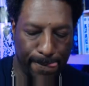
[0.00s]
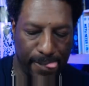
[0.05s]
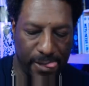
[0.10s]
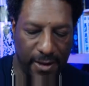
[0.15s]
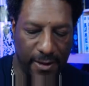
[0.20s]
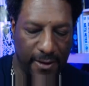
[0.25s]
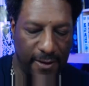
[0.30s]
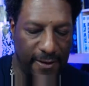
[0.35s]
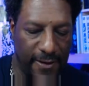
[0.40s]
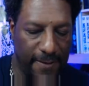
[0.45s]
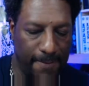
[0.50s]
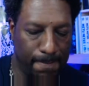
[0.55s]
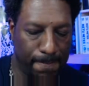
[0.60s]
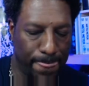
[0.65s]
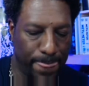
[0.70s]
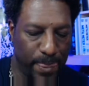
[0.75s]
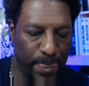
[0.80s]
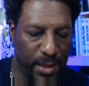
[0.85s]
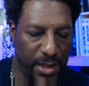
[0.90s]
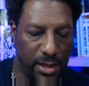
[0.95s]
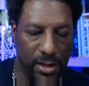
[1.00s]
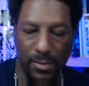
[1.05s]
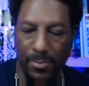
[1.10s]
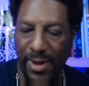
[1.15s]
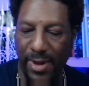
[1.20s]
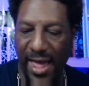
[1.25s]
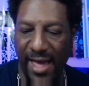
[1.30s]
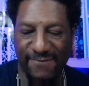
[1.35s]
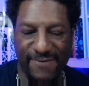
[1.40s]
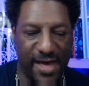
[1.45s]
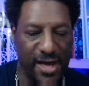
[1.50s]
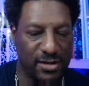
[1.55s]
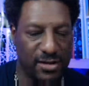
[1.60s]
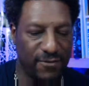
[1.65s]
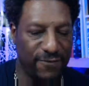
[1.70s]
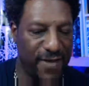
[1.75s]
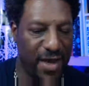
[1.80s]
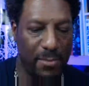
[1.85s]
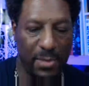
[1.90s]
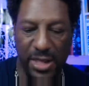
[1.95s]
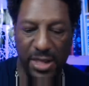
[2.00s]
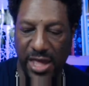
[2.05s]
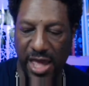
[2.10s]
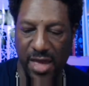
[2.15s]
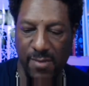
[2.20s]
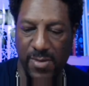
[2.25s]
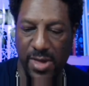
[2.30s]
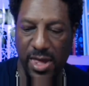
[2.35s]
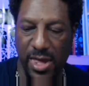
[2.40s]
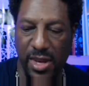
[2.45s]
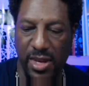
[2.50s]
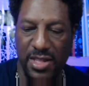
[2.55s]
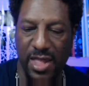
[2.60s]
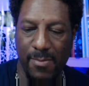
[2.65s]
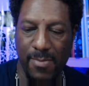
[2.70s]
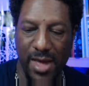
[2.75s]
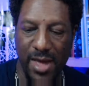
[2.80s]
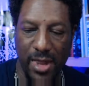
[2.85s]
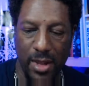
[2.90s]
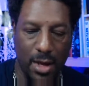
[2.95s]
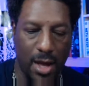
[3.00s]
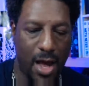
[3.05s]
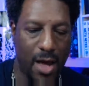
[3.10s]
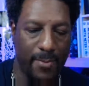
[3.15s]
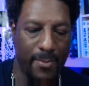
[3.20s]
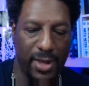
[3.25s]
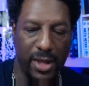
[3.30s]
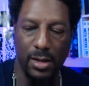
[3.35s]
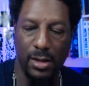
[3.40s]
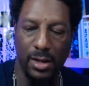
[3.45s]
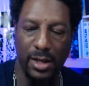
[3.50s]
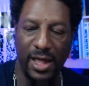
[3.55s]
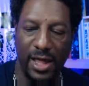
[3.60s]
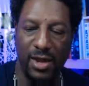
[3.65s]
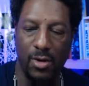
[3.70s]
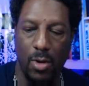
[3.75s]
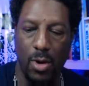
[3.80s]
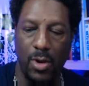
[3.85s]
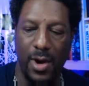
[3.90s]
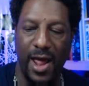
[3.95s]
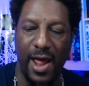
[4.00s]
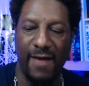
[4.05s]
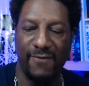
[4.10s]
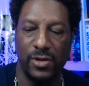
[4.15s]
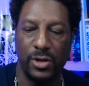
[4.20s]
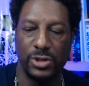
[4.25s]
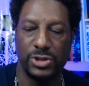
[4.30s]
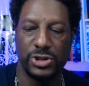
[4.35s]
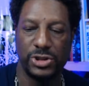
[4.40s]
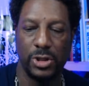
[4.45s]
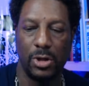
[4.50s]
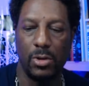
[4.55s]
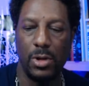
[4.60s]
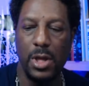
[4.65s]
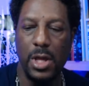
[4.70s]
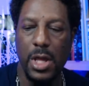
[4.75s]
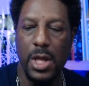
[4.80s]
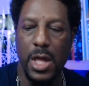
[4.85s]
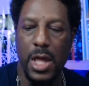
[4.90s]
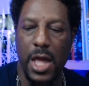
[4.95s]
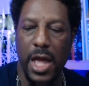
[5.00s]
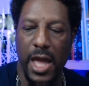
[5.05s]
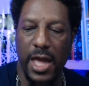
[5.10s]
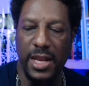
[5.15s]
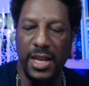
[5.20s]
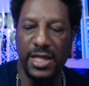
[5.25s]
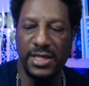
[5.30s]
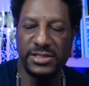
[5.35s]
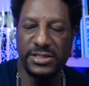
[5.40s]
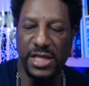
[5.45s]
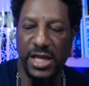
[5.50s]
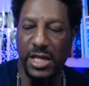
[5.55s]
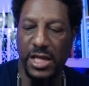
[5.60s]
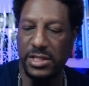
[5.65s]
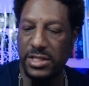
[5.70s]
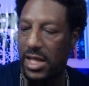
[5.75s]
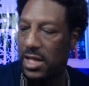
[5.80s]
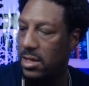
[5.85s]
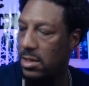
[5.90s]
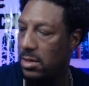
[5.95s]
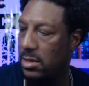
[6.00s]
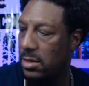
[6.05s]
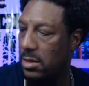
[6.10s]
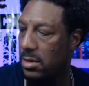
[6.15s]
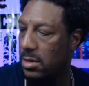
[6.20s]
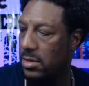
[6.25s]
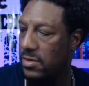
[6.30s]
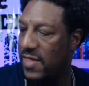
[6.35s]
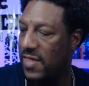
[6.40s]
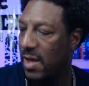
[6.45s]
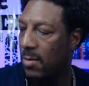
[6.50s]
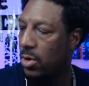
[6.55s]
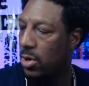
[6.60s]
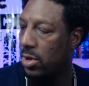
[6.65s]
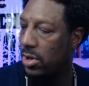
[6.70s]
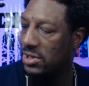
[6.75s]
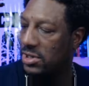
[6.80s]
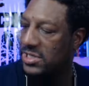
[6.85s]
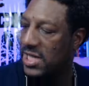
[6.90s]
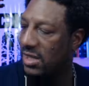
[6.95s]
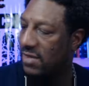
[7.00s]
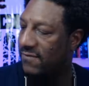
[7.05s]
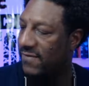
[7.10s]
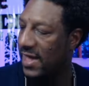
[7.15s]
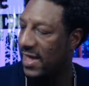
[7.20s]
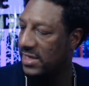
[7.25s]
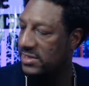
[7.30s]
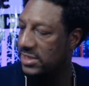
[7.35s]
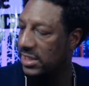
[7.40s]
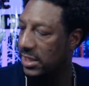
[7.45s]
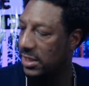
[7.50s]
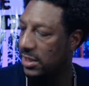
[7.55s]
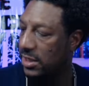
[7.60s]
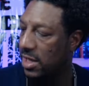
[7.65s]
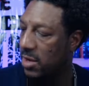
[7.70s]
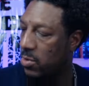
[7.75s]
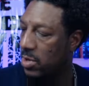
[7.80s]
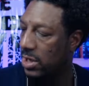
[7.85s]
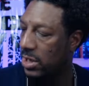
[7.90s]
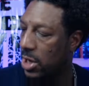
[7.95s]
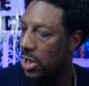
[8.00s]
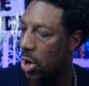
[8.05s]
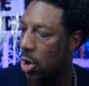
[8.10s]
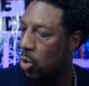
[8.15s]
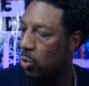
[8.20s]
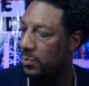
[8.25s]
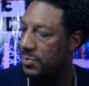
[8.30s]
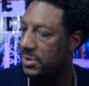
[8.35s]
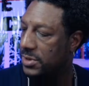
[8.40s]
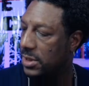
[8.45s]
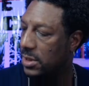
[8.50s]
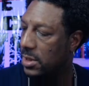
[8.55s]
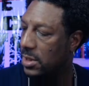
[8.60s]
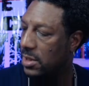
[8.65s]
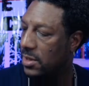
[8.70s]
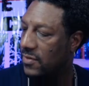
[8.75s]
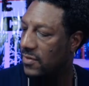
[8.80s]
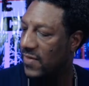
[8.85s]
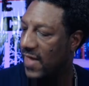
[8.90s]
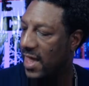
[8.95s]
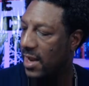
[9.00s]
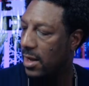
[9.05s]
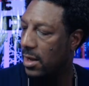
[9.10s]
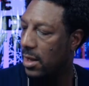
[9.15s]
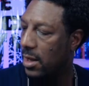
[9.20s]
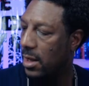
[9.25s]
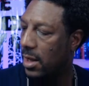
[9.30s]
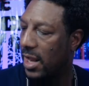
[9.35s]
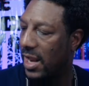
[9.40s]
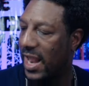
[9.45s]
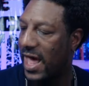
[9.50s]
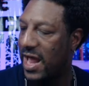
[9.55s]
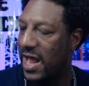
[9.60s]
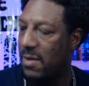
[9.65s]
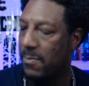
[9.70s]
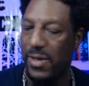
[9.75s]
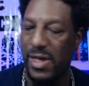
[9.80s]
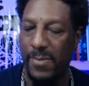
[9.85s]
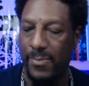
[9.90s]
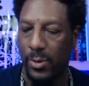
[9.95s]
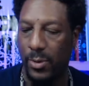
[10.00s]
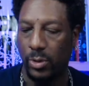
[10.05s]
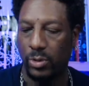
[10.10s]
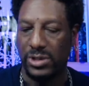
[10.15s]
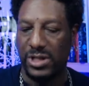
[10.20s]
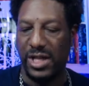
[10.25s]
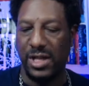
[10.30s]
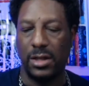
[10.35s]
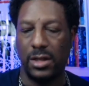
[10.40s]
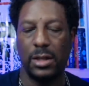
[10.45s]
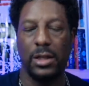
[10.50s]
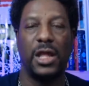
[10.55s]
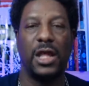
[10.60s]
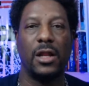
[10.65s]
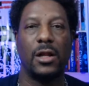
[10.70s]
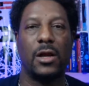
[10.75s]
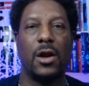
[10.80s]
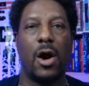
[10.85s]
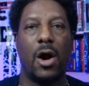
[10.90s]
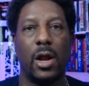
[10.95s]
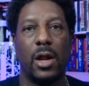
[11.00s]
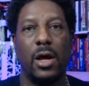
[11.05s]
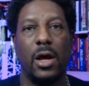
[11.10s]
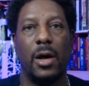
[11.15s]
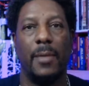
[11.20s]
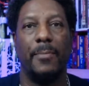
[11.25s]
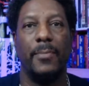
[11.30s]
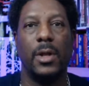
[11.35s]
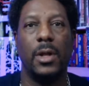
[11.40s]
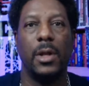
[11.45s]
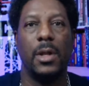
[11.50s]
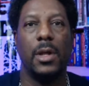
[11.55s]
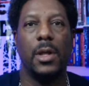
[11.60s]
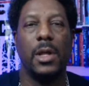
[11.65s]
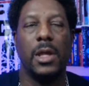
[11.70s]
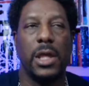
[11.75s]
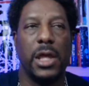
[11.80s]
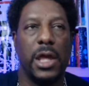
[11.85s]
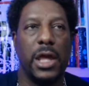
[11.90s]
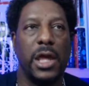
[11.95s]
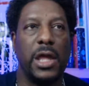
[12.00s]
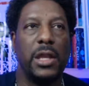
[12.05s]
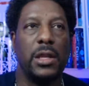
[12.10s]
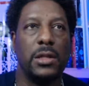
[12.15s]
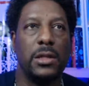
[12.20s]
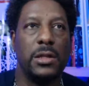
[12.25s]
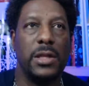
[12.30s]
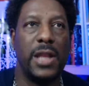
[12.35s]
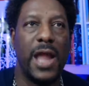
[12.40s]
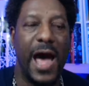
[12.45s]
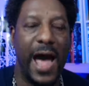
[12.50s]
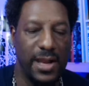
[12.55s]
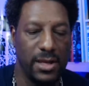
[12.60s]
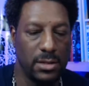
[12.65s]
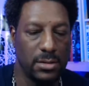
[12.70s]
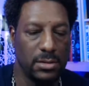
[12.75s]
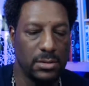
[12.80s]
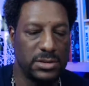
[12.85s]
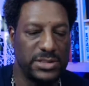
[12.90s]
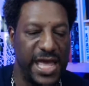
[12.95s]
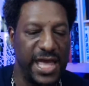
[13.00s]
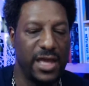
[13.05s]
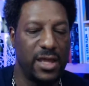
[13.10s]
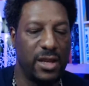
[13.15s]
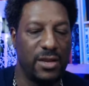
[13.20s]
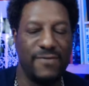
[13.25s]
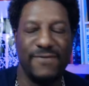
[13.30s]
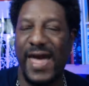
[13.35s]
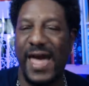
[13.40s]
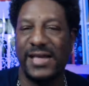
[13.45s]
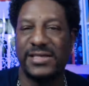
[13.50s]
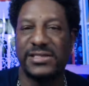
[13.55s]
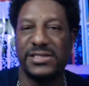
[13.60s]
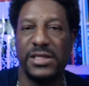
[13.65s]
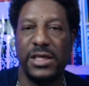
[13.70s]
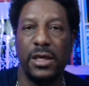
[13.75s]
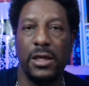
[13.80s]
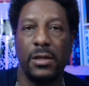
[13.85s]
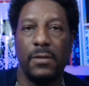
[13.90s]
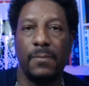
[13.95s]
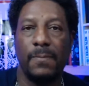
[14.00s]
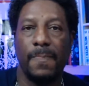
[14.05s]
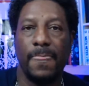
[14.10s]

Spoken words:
in the Black Factor family came in and they made a comment later on after the show, and they said that they were going to take the vaccine and they really hoped that a lot of people didn't get caught up in not taking the vaccine